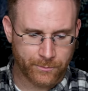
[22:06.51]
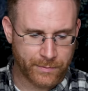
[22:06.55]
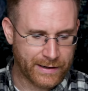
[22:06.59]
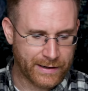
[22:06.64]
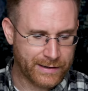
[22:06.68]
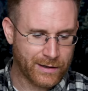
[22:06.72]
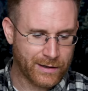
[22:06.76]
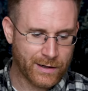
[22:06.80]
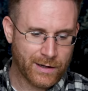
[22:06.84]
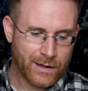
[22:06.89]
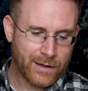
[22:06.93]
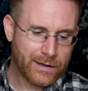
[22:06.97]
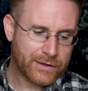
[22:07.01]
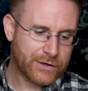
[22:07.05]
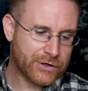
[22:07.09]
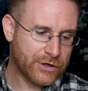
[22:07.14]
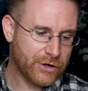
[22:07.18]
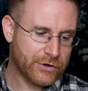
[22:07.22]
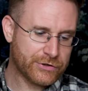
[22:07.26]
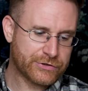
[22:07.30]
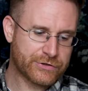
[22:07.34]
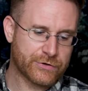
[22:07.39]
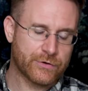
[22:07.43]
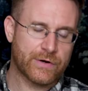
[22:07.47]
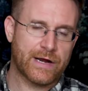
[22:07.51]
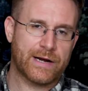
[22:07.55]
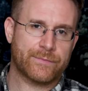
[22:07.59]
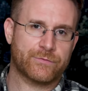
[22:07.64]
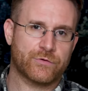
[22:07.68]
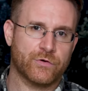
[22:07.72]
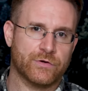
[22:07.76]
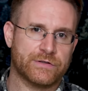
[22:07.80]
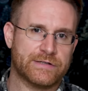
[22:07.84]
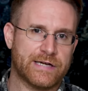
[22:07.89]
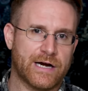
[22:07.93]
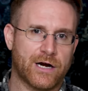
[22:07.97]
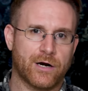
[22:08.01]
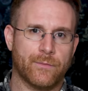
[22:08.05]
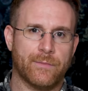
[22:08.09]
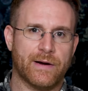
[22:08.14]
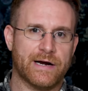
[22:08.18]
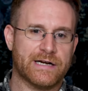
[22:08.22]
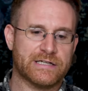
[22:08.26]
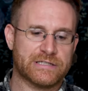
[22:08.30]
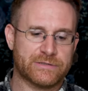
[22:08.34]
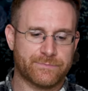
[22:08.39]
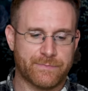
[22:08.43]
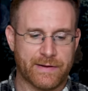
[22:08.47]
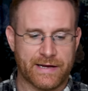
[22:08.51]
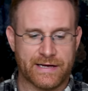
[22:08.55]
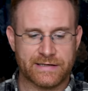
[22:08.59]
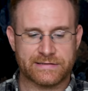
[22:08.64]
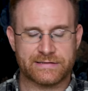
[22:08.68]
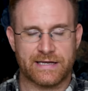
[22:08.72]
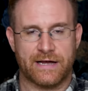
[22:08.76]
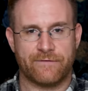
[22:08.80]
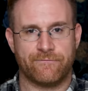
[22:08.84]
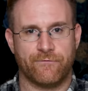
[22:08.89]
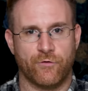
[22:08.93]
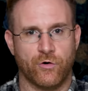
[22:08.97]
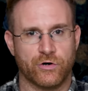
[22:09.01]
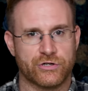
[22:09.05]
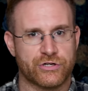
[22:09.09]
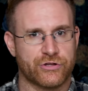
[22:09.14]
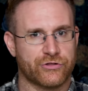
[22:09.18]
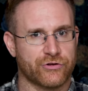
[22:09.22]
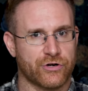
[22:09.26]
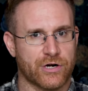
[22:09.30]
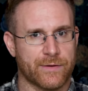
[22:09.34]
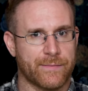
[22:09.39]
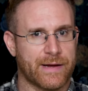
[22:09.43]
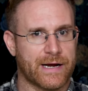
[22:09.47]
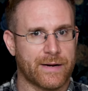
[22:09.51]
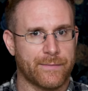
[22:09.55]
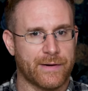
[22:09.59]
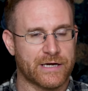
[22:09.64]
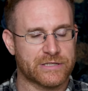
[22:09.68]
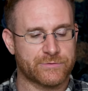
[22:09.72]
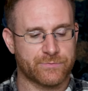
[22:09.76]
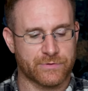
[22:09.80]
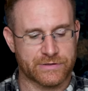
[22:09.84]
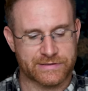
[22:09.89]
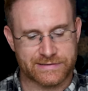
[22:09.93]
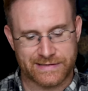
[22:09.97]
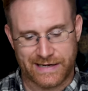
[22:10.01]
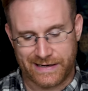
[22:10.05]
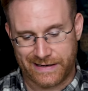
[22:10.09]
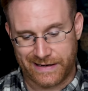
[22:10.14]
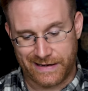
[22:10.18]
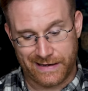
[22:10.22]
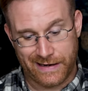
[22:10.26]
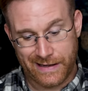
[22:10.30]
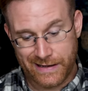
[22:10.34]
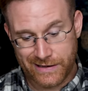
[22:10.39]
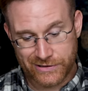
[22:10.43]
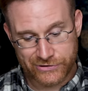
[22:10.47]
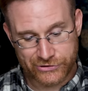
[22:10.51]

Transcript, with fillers: but you know, you get up to a terabyte of space at 430 megabytes per second,